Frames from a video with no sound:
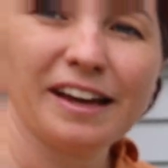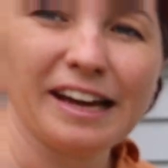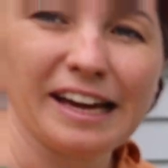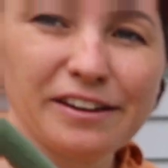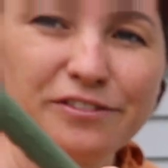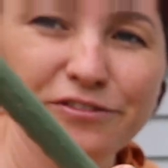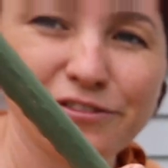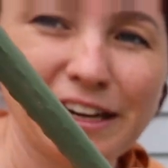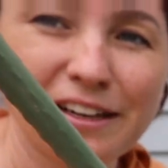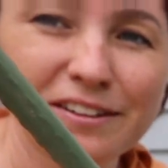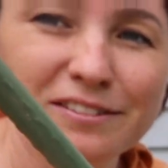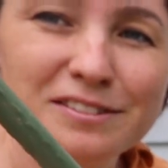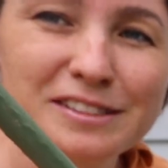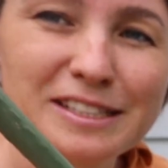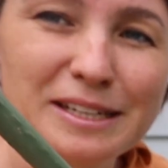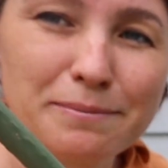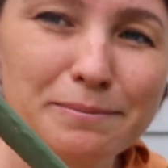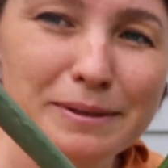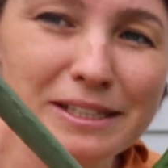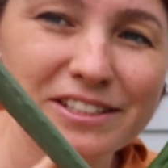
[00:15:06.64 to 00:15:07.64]
I found
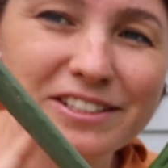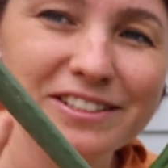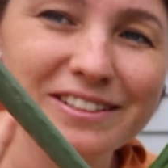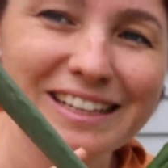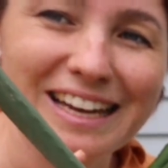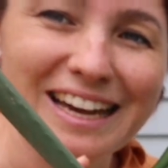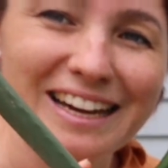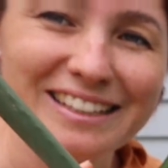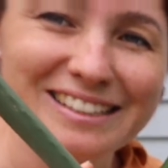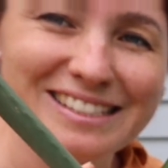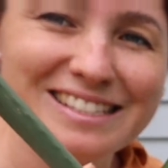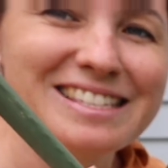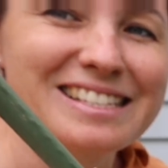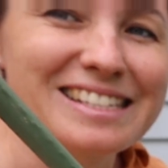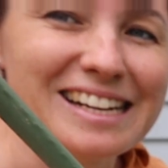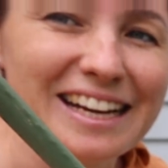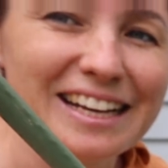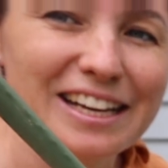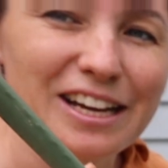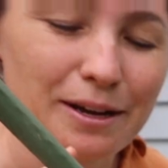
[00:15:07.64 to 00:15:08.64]
a metal garden
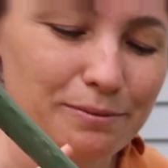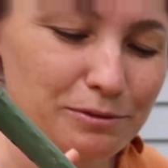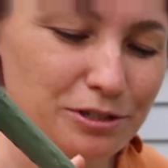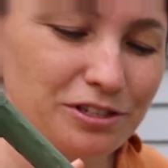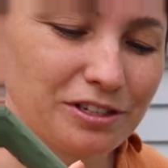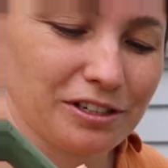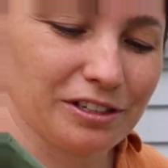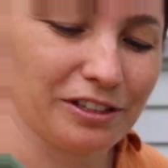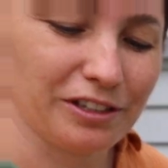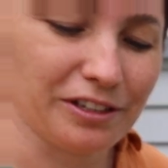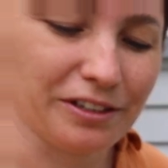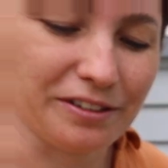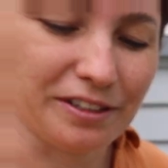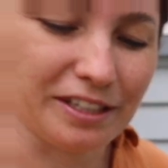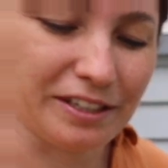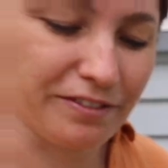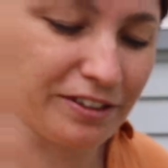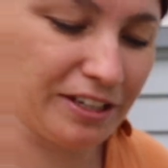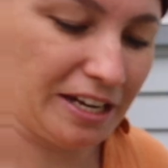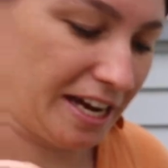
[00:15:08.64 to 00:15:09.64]
stake. I'm just gonna go and
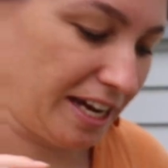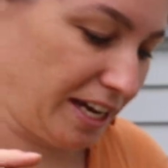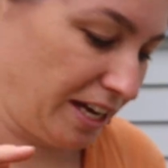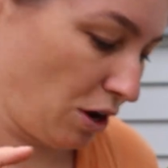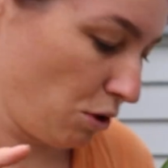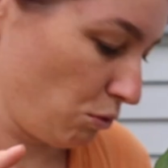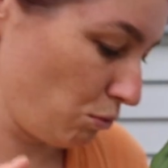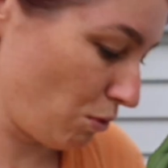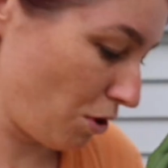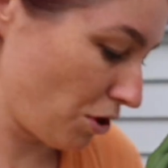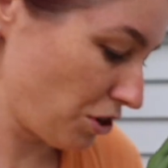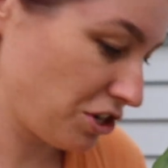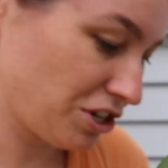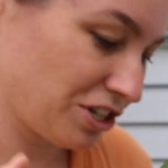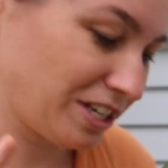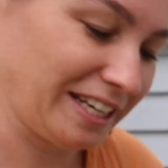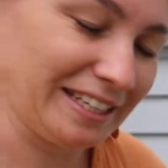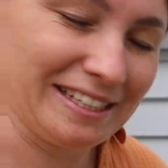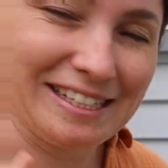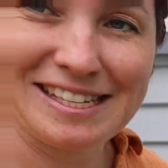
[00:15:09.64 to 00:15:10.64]
give it a
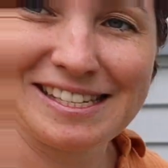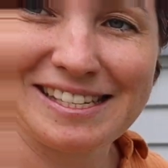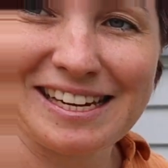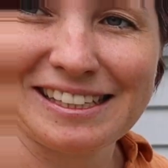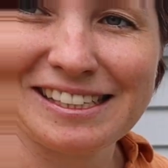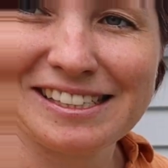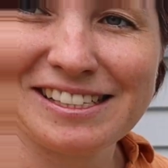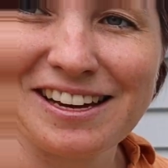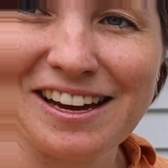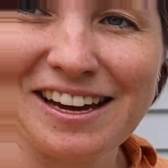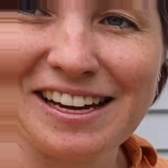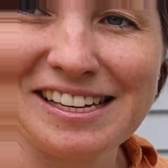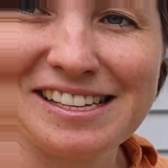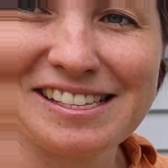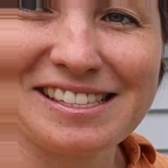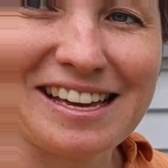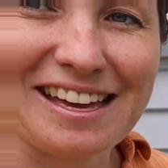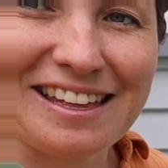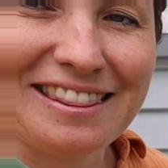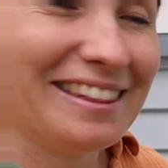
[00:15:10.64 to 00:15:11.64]
wash and a
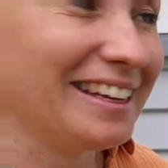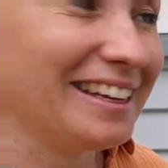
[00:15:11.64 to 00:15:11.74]
sanitize and